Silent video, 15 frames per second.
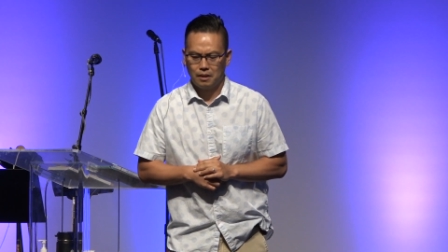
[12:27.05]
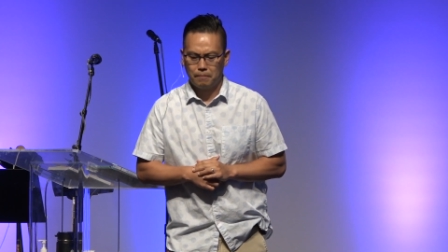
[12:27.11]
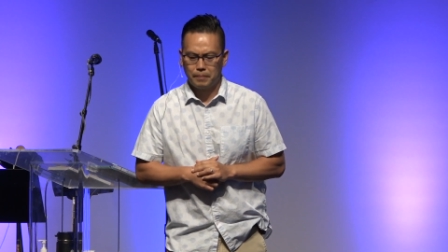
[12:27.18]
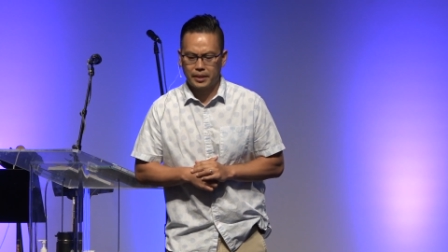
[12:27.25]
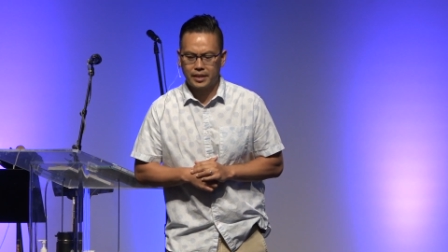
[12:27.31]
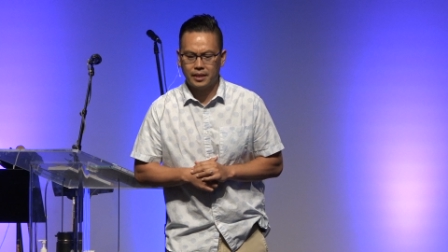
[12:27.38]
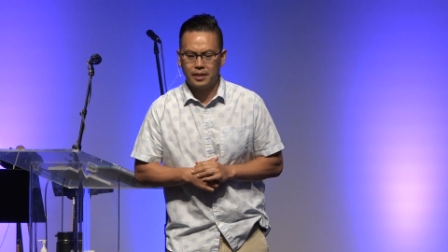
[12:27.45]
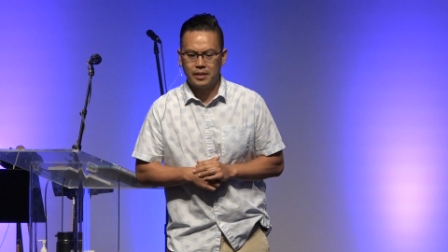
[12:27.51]

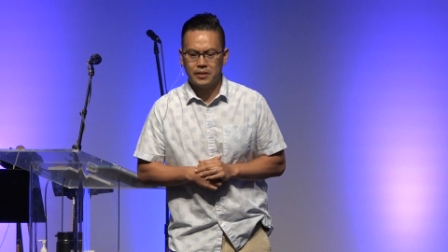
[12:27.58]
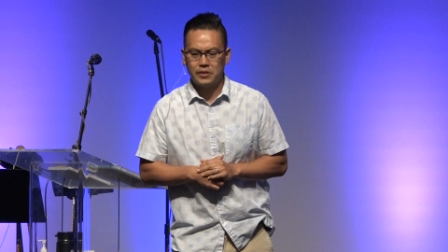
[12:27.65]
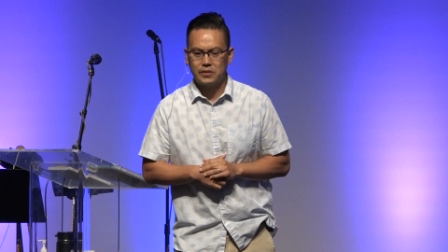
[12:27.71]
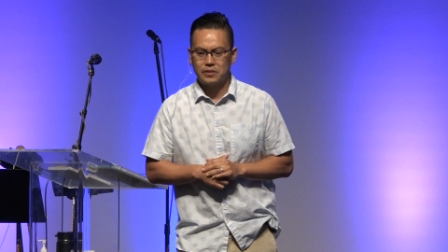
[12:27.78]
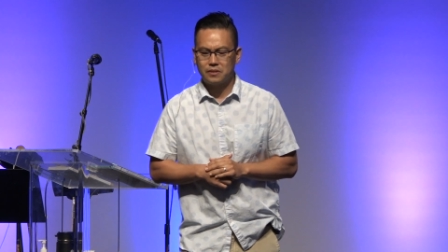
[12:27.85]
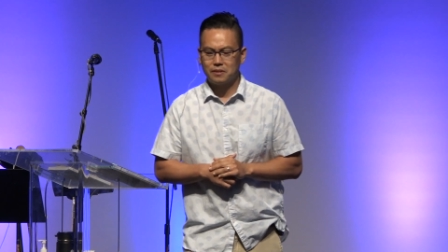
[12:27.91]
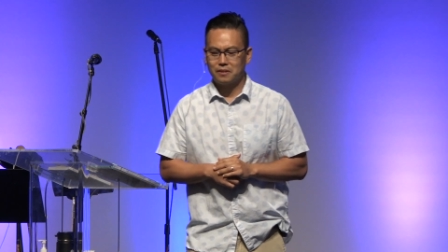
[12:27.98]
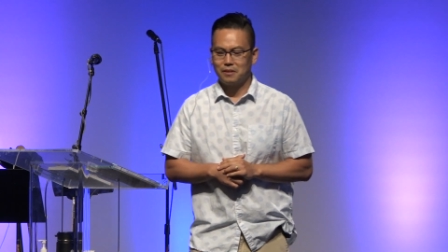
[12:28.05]

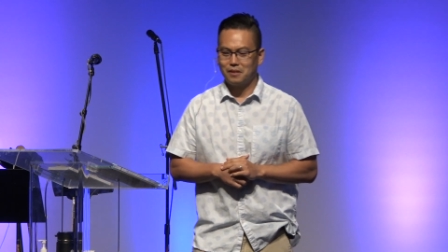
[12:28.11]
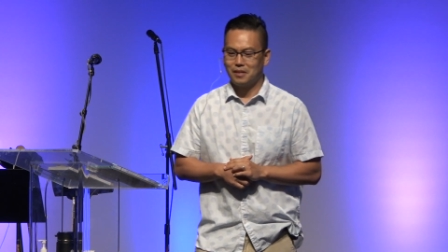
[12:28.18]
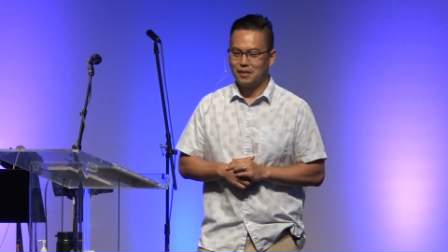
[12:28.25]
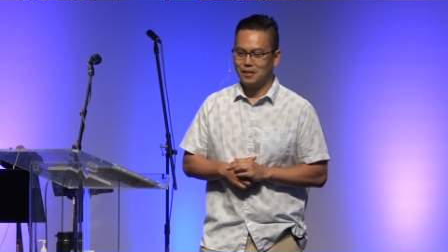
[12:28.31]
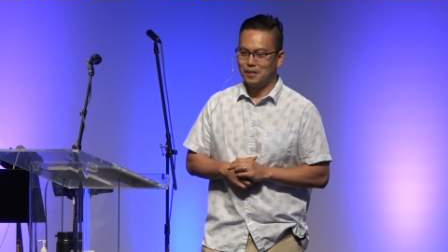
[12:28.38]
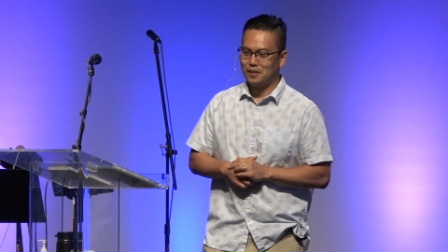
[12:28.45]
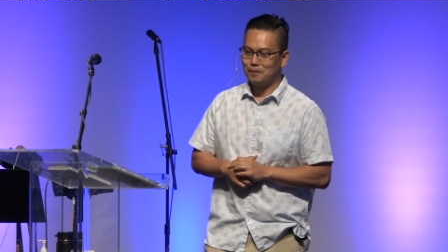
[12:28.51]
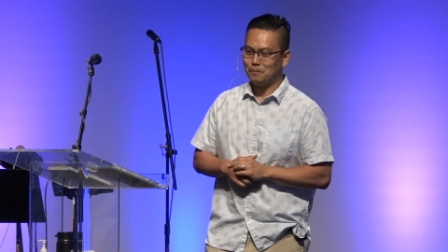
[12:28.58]
because
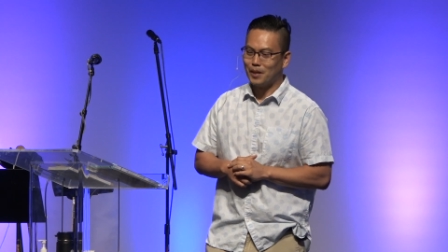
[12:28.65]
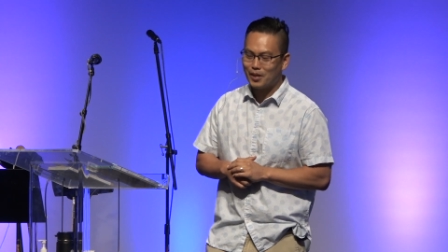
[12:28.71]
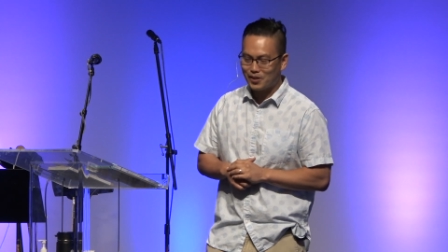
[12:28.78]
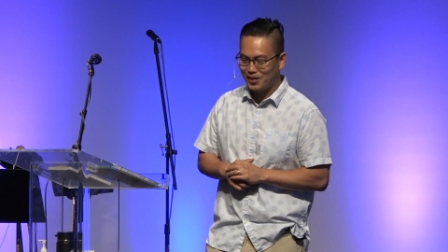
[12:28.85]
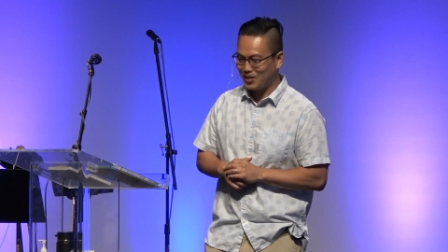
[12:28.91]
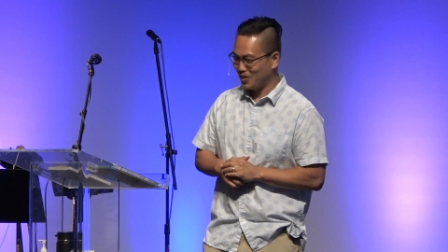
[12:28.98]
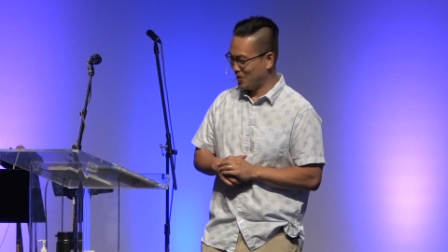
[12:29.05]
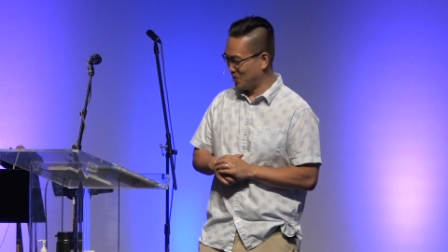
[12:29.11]

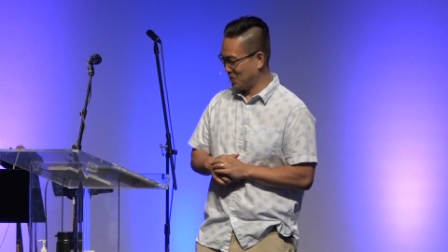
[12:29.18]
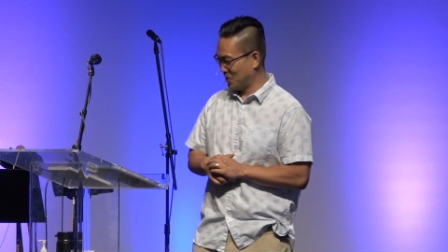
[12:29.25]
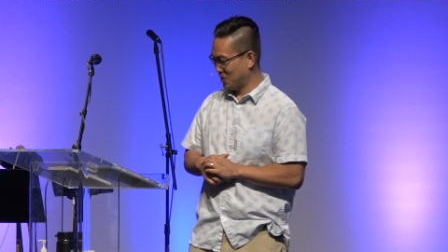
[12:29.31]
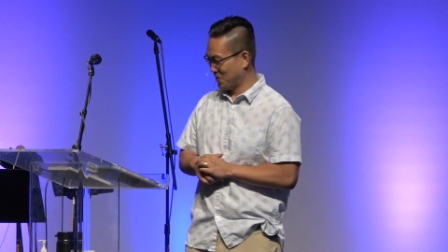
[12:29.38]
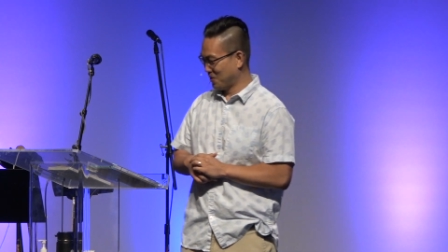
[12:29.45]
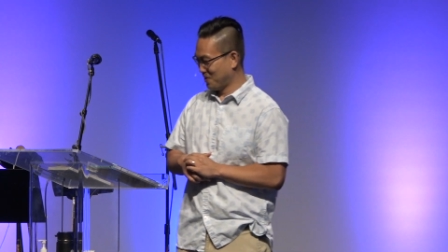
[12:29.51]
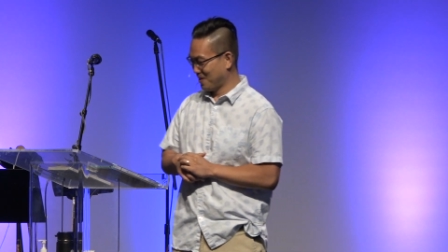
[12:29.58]
marriage